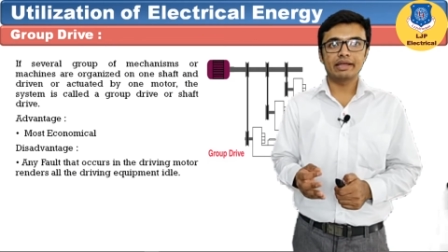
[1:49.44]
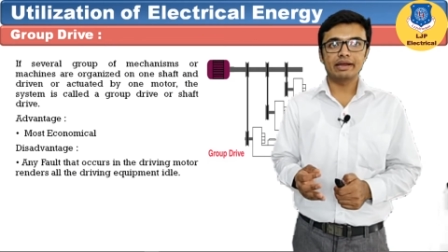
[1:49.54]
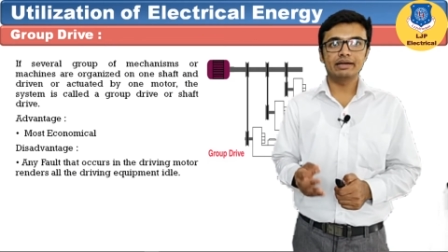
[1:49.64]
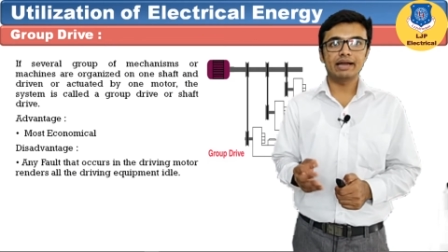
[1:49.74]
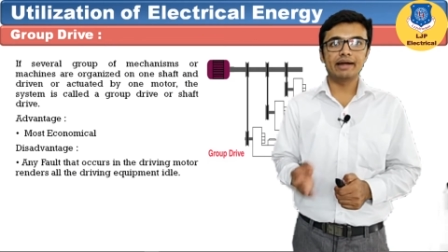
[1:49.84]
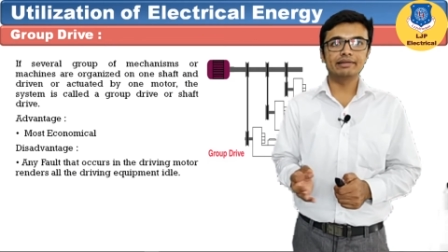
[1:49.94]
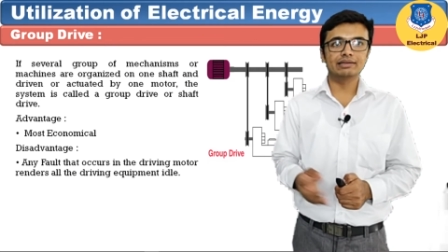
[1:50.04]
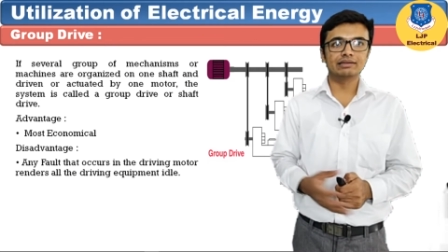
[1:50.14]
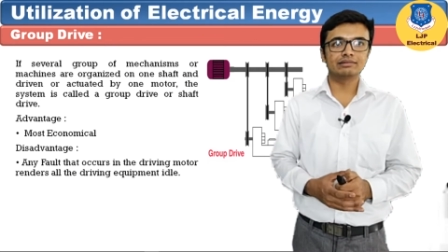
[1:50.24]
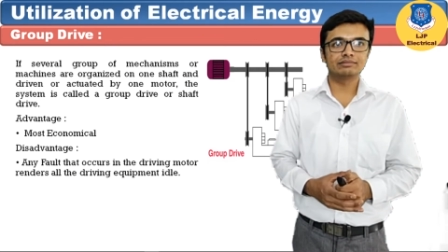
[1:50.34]

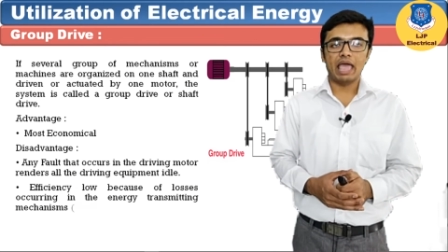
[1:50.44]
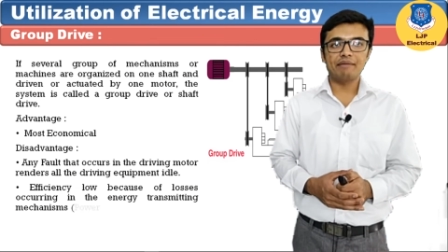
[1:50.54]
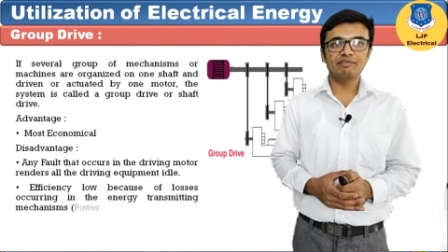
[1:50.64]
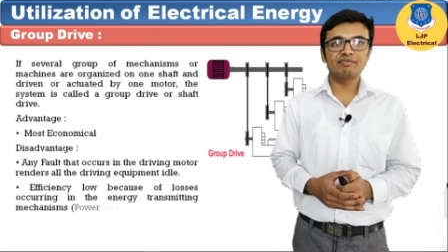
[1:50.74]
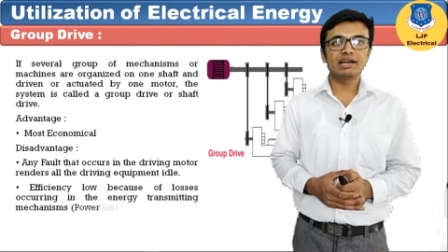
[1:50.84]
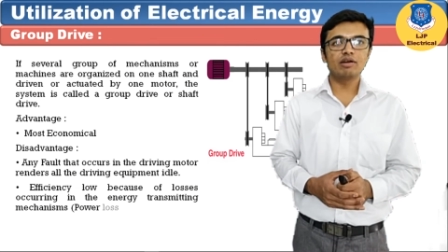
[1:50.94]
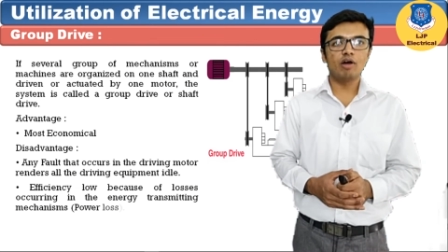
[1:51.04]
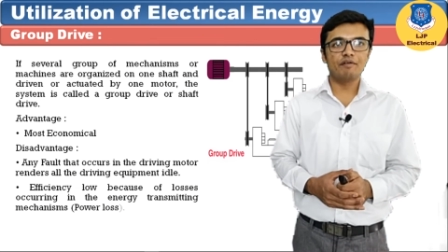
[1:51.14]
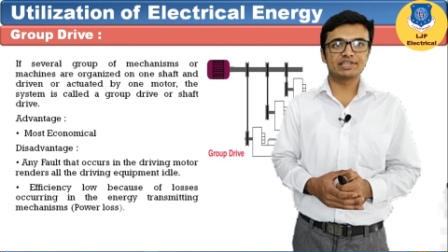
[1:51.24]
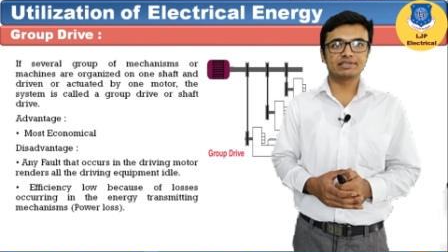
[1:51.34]
ideal, having very low
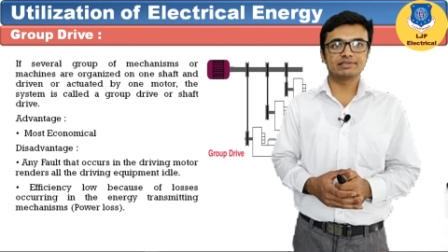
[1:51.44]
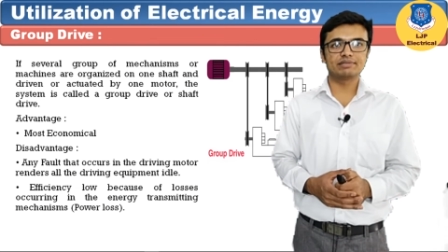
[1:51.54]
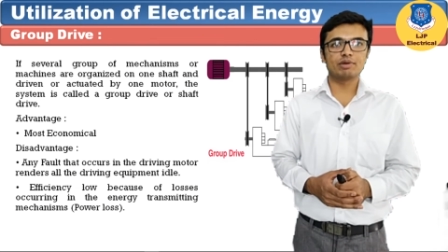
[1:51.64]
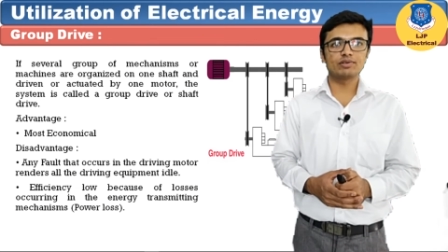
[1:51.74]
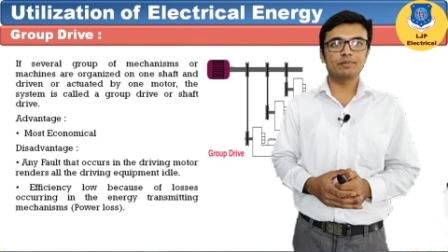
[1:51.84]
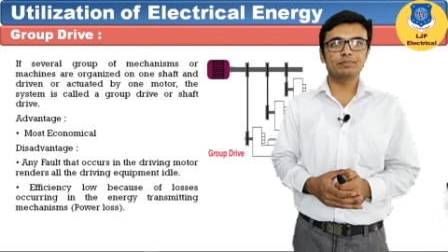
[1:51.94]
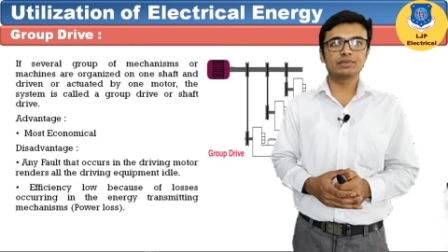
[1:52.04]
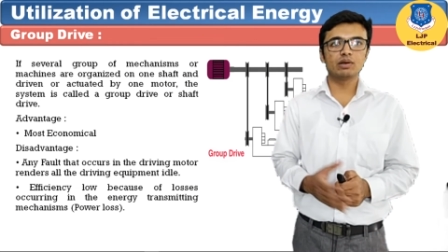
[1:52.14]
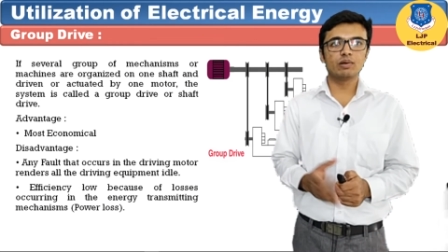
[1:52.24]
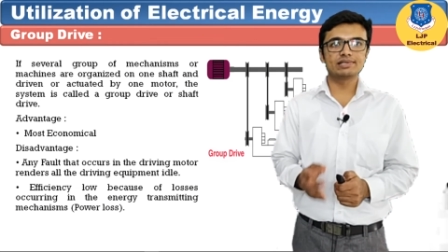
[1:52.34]
efficiency because of the
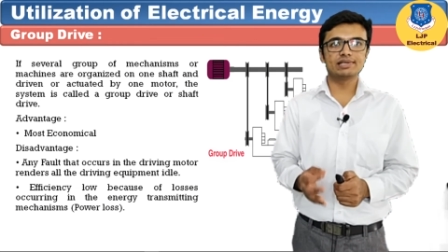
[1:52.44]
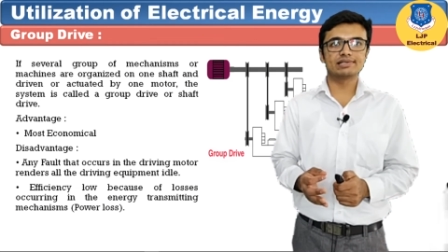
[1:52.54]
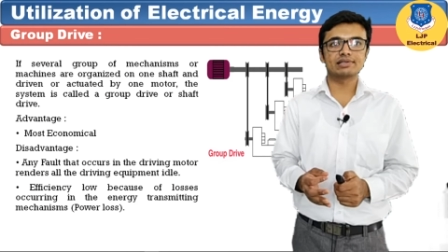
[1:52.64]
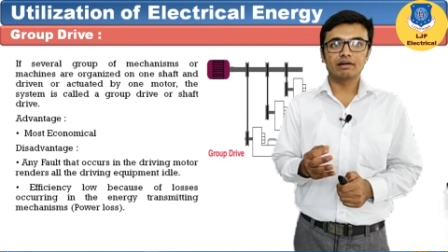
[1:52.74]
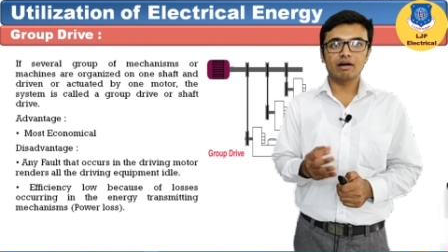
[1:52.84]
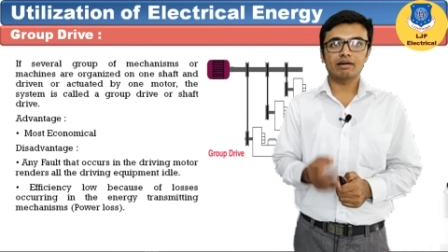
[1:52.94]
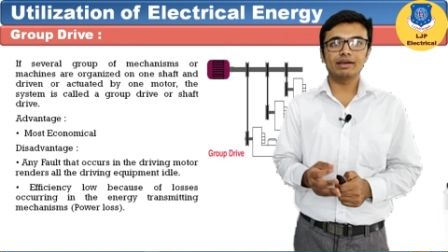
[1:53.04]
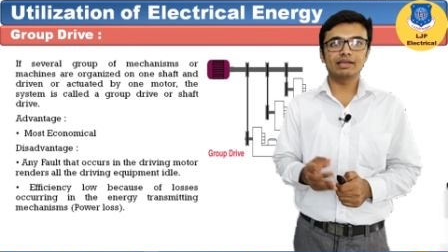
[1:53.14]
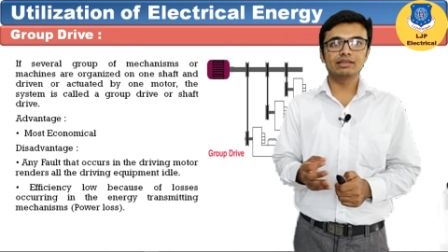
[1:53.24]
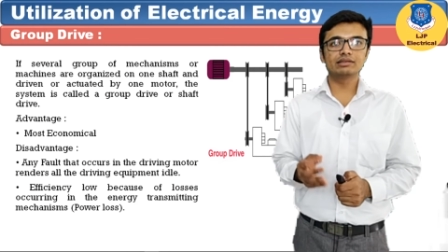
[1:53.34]
losses
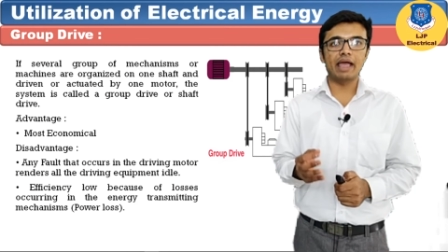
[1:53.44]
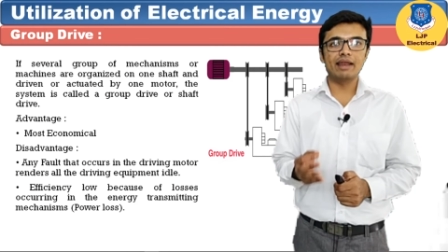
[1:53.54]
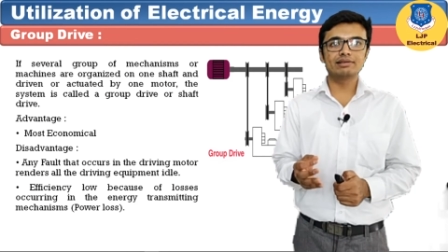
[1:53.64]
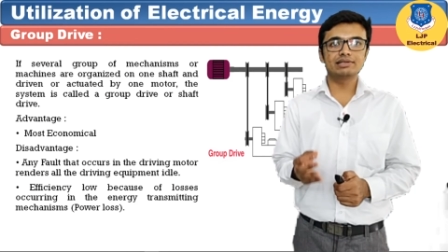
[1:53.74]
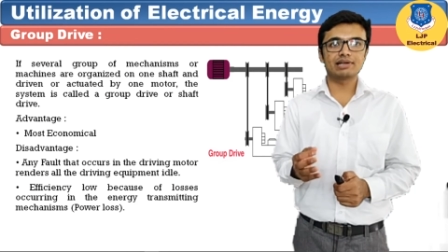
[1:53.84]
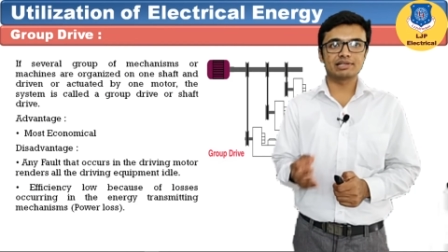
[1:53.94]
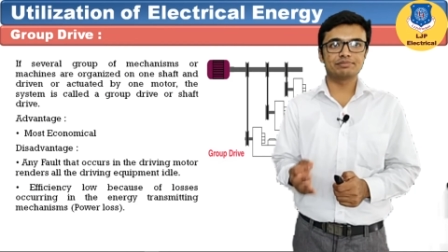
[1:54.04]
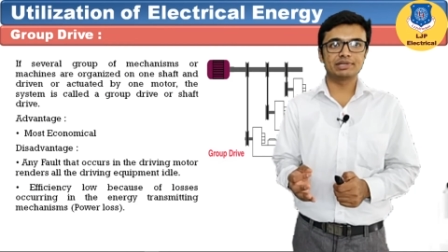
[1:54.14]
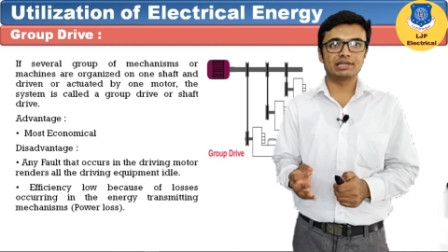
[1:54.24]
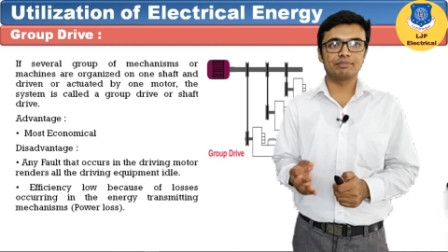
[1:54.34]
occurring in the energy
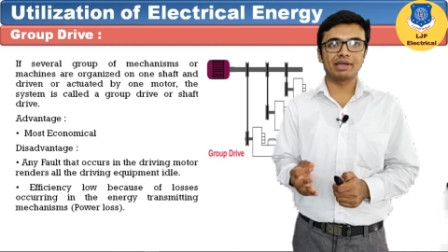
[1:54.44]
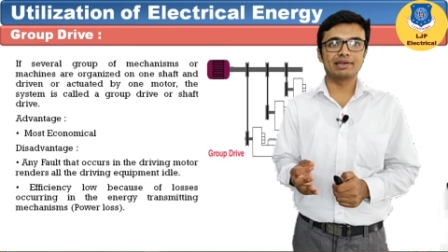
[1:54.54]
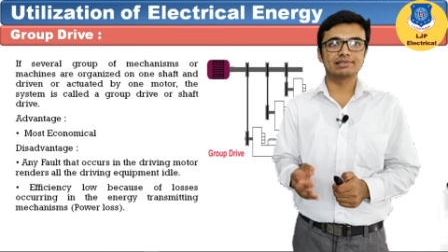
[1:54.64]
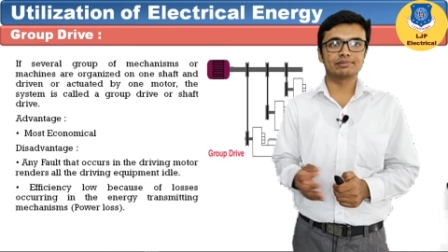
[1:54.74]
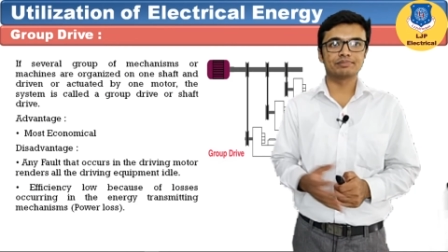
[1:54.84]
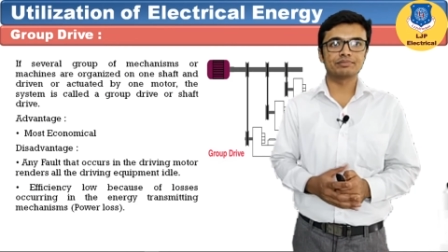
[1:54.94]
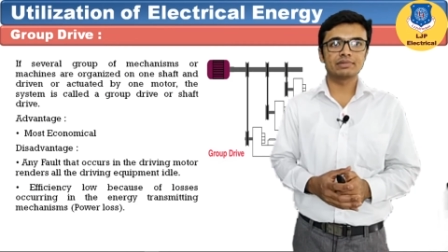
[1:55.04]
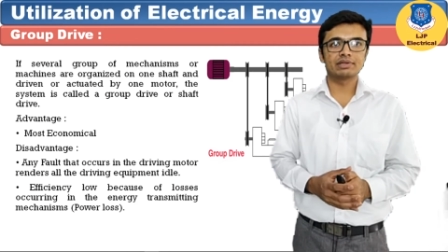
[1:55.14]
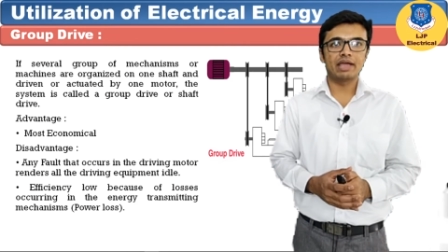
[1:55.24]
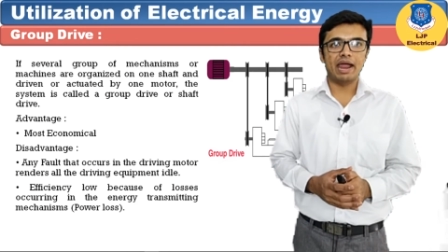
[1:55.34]
transmitting mechanism
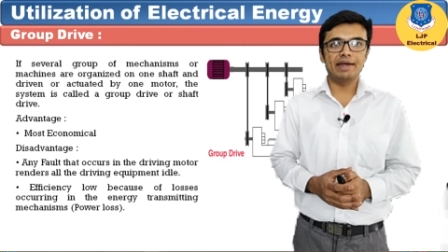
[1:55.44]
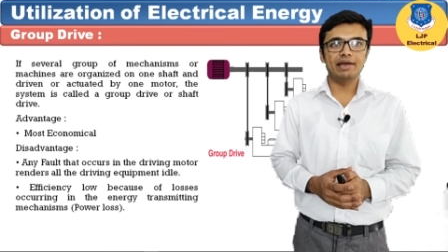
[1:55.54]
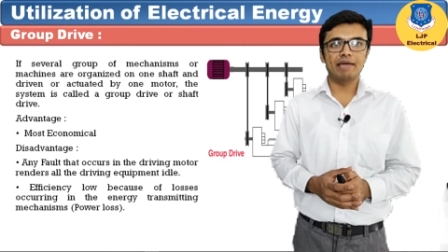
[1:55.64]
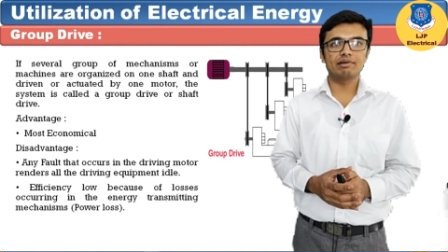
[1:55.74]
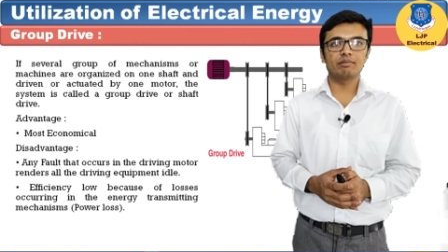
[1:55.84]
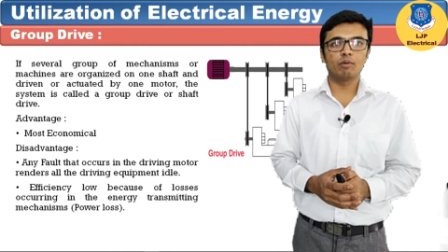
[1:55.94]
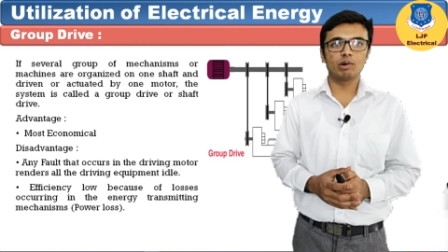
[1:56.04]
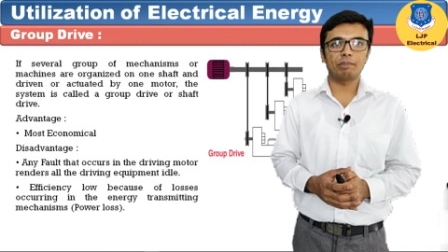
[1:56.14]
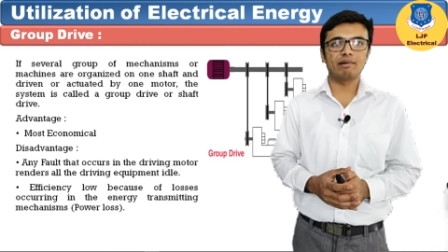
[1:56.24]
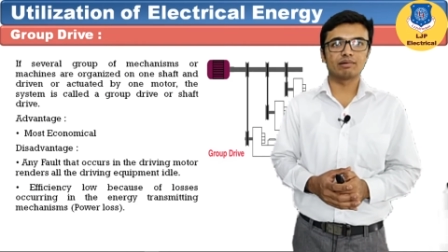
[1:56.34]
and having a more
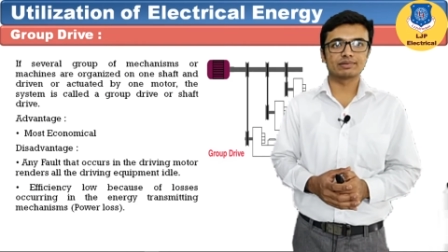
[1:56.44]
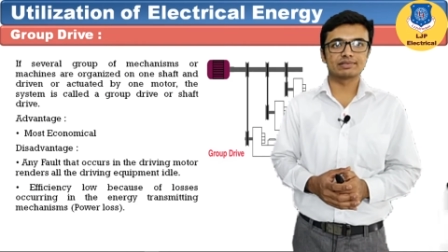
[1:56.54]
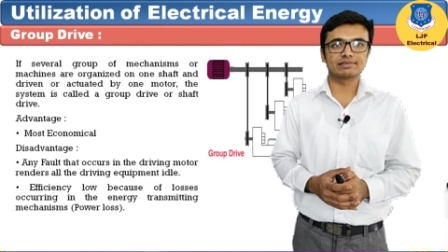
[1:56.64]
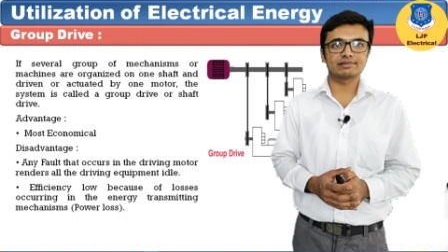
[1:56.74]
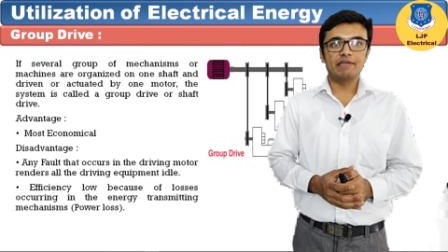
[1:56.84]
power losses.